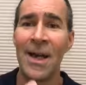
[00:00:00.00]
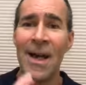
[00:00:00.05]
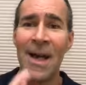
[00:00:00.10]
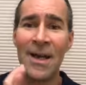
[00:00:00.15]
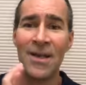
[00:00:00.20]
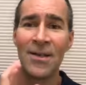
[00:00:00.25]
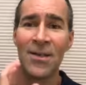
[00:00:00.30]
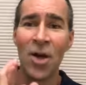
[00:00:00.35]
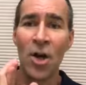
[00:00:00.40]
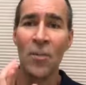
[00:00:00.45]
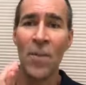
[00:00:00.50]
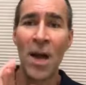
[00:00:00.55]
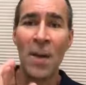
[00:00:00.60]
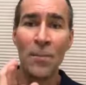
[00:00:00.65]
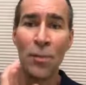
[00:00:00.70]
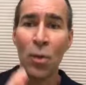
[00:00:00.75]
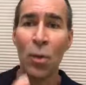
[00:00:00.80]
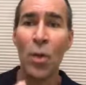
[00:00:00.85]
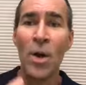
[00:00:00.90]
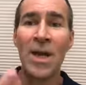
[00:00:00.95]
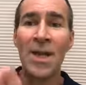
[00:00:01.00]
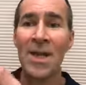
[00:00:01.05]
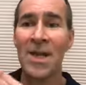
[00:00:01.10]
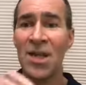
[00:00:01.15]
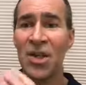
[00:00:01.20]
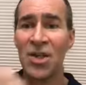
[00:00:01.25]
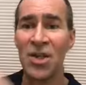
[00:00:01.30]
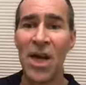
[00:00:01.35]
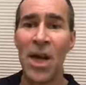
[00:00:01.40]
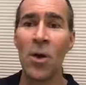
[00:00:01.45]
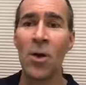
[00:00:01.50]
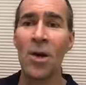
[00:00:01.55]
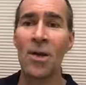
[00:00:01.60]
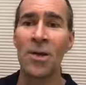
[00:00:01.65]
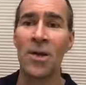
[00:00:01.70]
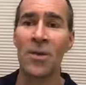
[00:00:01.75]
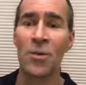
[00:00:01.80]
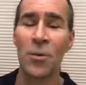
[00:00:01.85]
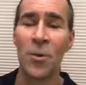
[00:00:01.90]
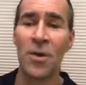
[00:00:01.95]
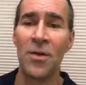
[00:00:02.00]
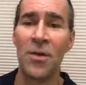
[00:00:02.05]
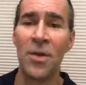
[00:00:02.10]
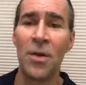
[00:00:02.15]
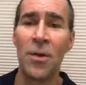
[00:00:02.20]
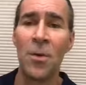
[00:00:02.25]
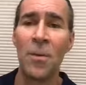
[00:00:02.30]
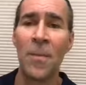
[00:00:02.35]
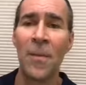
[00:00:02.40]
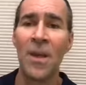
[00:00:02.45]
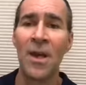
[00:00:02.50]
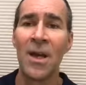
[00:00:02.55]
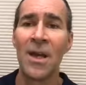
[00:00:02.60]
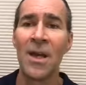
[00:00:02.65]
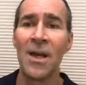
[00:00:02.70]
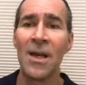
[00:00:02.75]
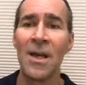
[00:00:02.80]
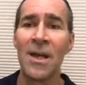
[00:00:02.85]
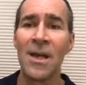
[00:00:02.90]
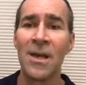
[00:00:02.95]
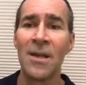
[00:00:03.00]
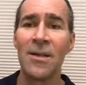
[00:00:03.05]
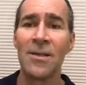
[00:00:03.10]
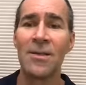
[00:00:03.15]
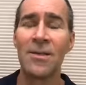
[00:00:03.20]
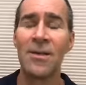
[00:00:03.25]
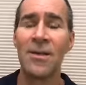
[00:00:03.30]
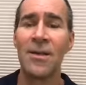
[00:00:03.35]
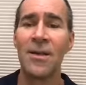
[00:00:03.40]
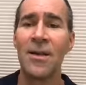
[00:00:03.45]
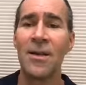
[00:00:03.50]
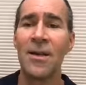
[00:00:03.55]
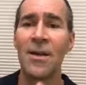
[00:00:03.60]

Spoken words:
And so my point in sharing this with you is,